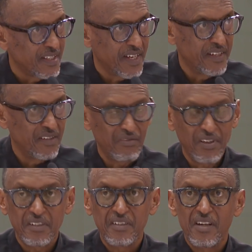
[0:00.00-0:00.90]
And in
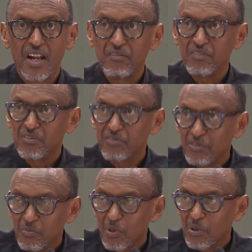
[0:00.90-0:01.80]
fact, in loving
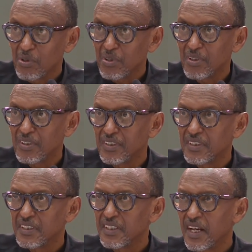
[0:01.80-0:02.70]
football,
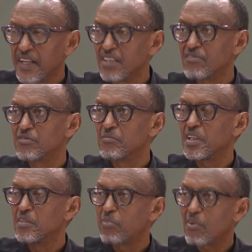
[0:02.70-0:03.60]
and if we
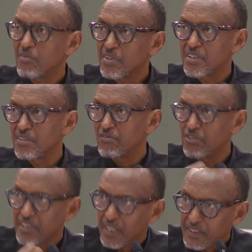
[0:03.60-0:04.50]
made progress, if we
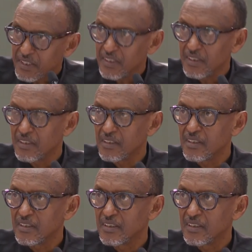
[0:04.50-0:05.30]
succeeded,